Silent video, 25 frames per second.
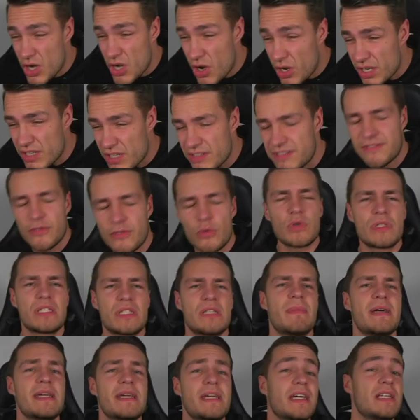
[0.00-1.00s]
can't afford
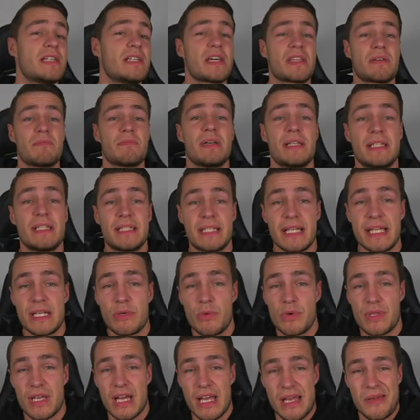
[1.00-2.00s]
to make another mistake
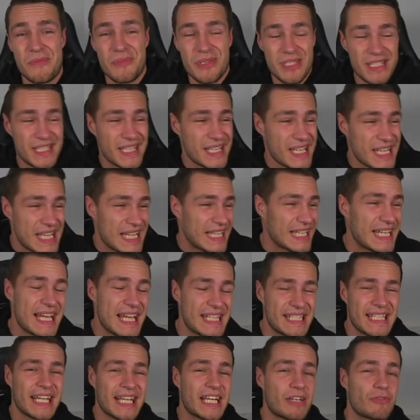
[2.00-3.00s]
with AMC,
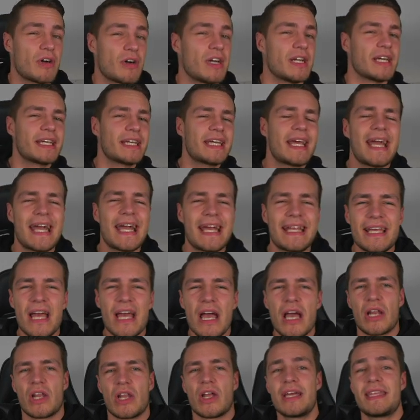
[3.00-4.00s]
letting it run again
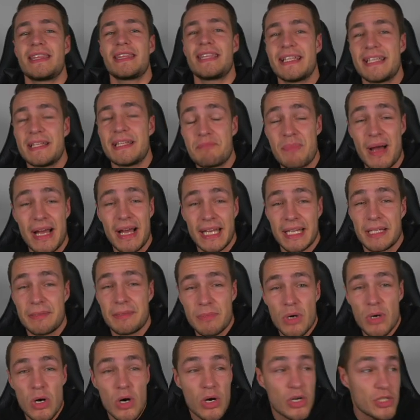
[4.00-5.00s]
like they did back in
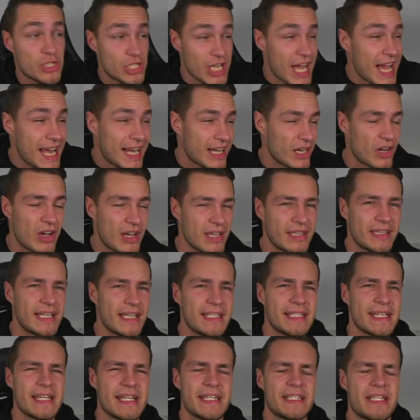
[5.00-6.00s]
March and like they
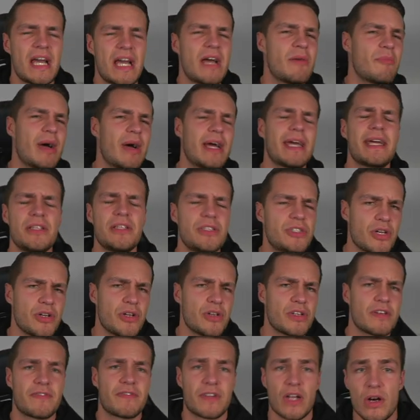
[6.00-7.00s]
did back in
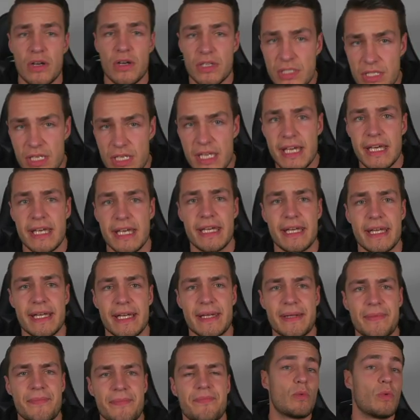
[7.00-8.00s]
June of last
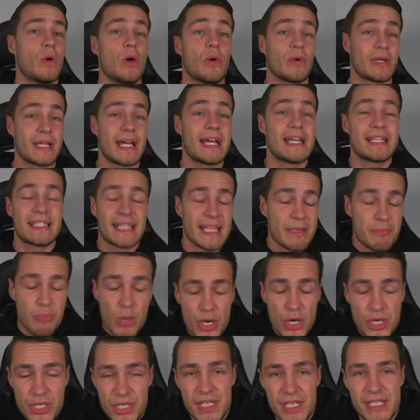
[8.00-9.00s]
year. Well, yes, they
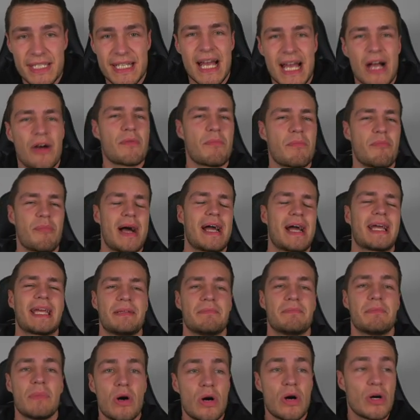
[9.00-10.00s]
pushed us down back
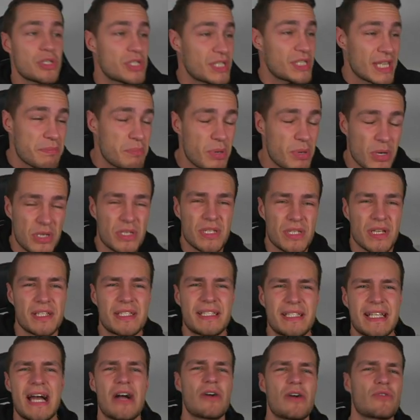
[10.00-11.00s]
in March, they pushed us
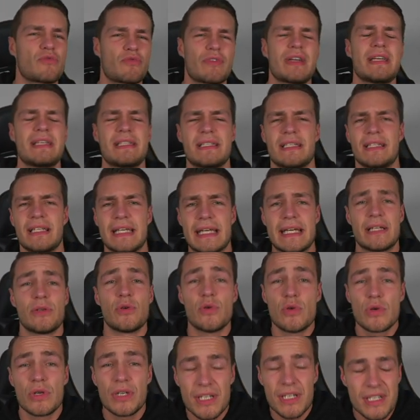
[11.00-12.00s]
down recently in
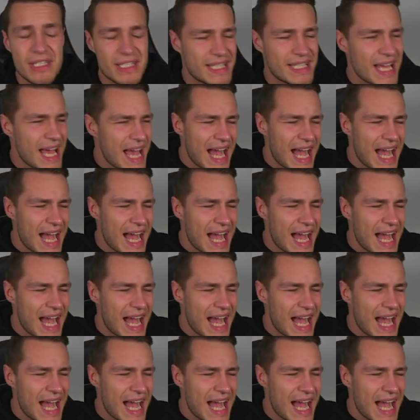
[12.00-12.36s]
August,